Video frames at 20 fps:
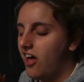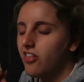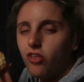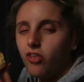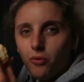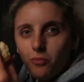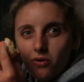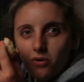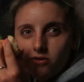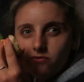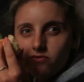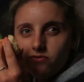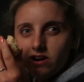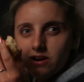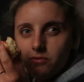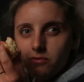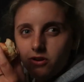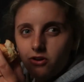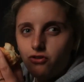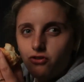don't
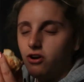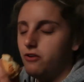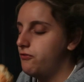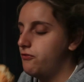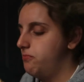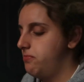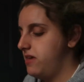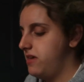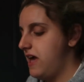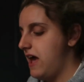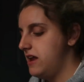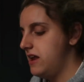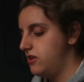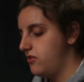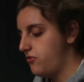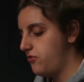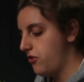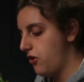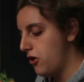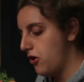really want to try from the
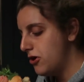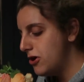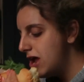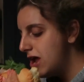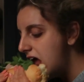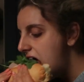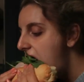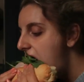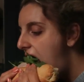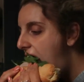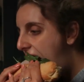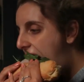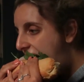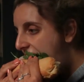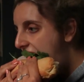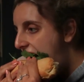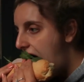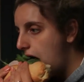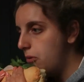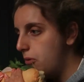end, so I
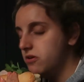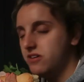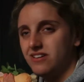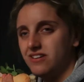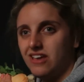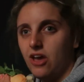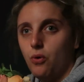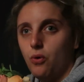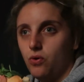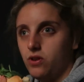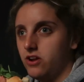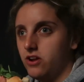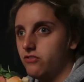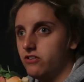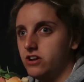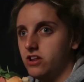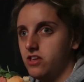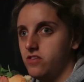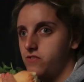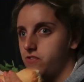wanted to get all the
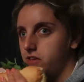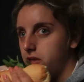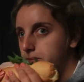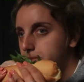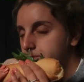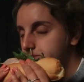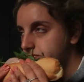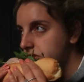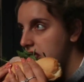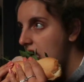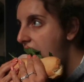ingredients in.